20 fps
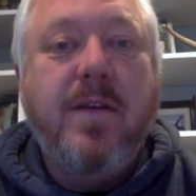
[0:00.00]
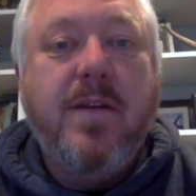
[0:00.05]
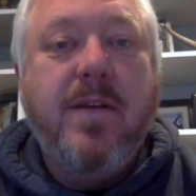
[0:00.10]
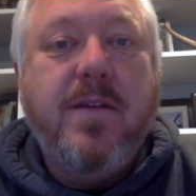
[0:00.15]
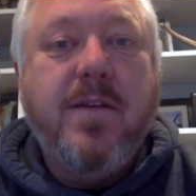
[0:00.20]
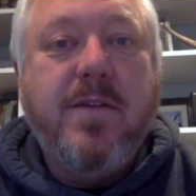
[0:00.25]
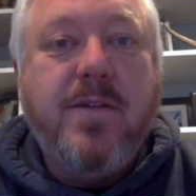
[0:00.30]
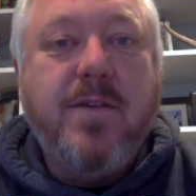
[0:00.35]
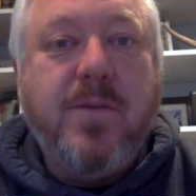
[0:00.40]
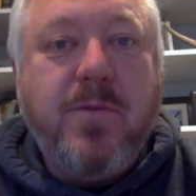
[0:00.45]

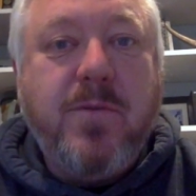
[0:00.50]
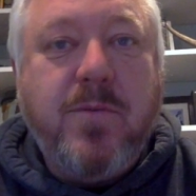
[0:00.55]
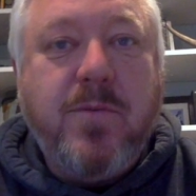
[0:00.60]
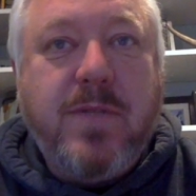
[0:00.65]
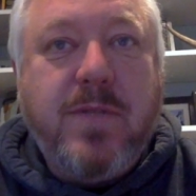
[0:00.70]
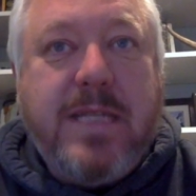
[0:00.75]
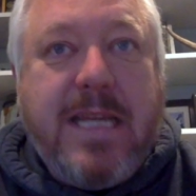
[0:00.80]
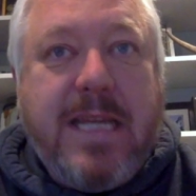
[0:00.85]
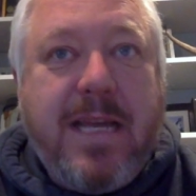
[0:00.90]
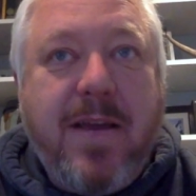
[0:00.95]
to
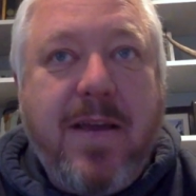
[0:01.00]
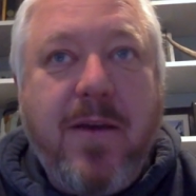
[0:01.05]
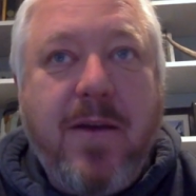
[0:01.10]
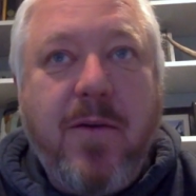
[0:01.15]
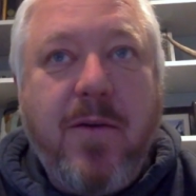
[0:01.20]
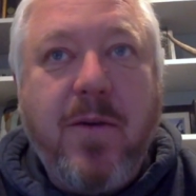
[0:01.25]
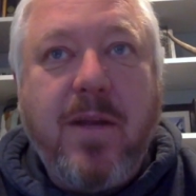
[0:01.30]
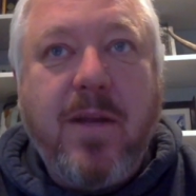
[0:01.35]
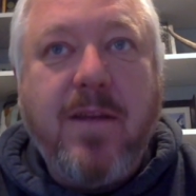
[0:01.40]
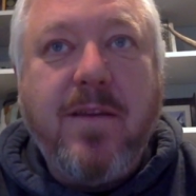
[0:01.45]

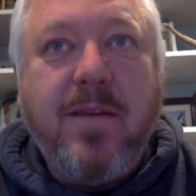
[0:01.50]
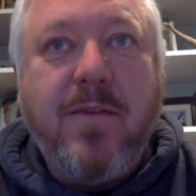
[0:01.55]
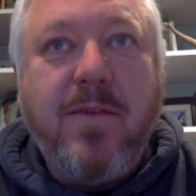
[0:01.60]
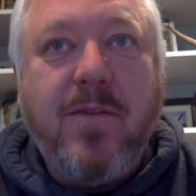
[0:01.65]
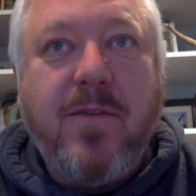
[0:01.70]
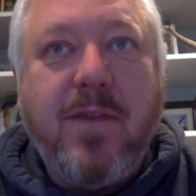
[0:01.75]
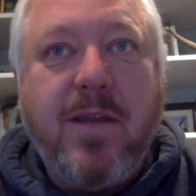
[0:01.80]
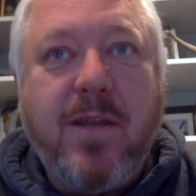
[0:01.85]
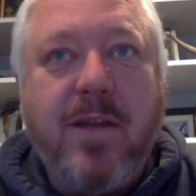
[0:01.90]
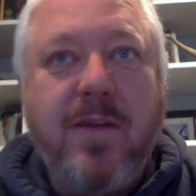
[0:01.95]
decode it
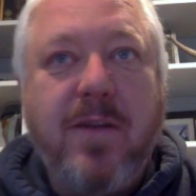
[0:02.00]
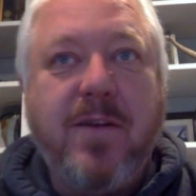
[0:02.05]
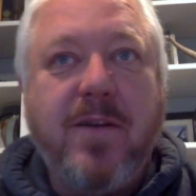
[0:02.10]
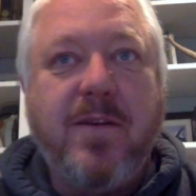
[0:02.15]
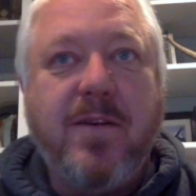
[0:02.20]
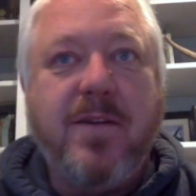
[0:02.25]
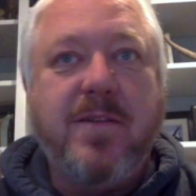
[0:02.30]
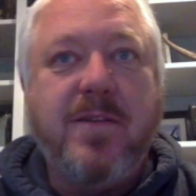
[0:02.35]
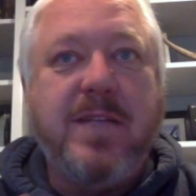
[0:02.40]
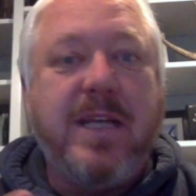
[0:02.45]
using
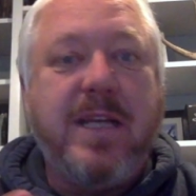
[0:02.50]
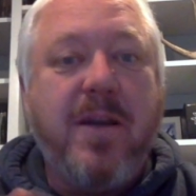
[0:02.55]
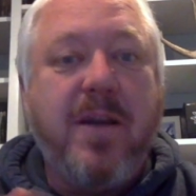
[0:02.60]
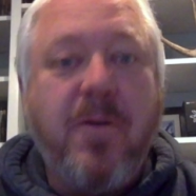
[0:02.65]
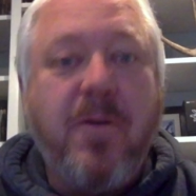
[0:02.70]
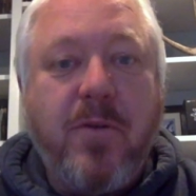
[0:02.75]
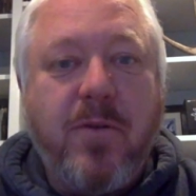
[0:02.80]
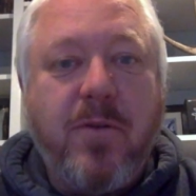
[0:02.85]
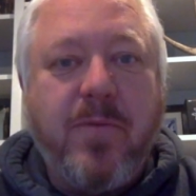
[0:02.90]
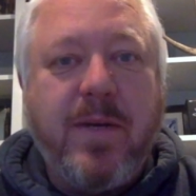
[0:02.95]
your
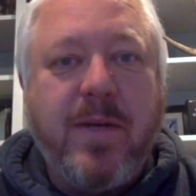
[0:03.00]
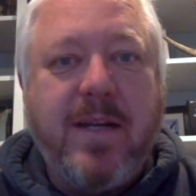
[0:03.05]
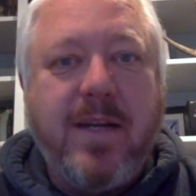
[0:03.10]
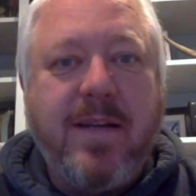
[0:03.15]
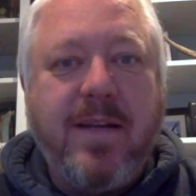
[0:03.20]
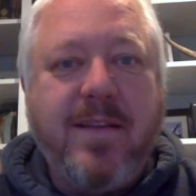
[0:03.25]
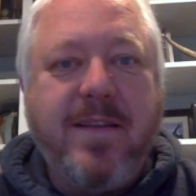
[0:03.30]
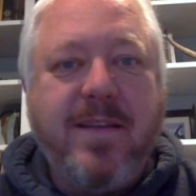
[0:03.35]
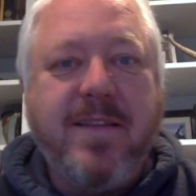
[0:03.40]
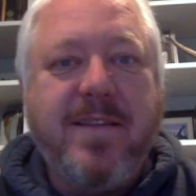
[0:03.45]
decoder
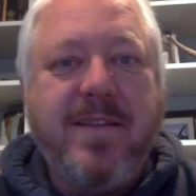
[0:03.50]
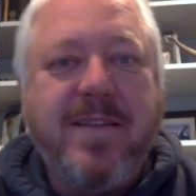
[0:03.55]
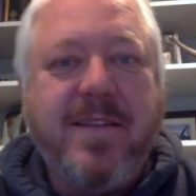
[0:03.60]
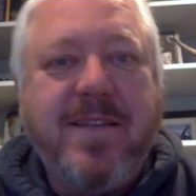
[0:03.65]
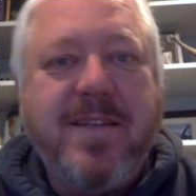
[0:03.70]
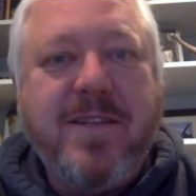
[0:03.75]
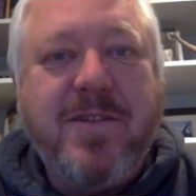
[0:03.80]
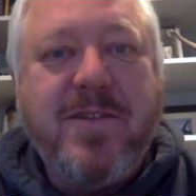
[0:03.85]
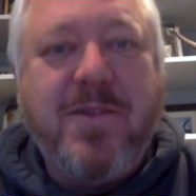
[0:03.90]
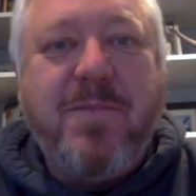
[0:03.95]
ring that the
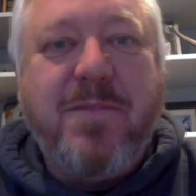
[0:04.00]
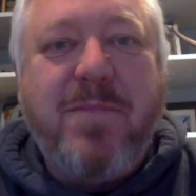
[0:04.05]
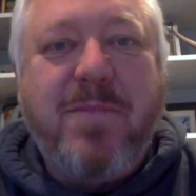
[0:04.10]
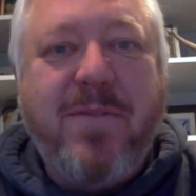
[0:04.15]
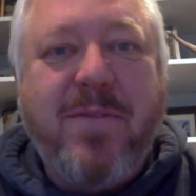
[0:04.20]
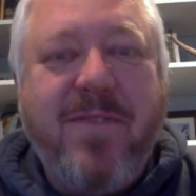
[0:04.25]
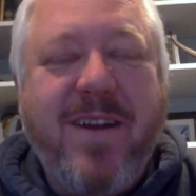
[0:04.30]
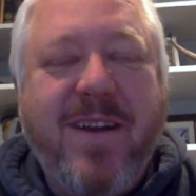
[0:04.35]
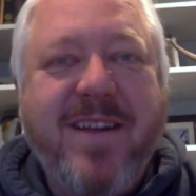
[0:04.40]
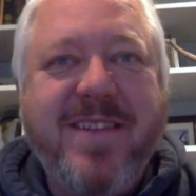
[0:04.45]
teacher
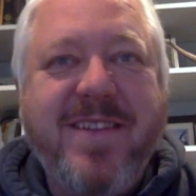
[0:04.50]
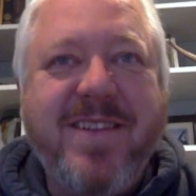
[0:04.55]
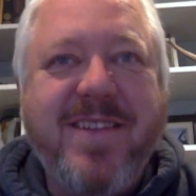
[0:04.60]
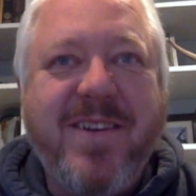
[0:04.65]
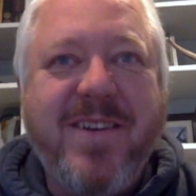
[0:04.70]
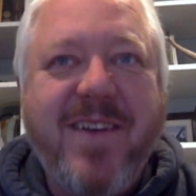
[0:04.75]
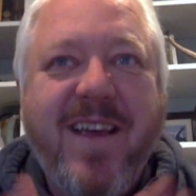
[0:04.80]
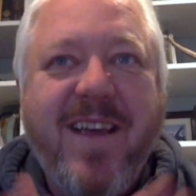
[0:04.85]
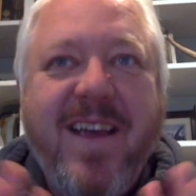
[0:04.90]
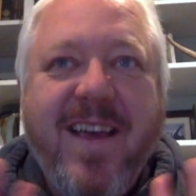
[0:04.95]
provides you.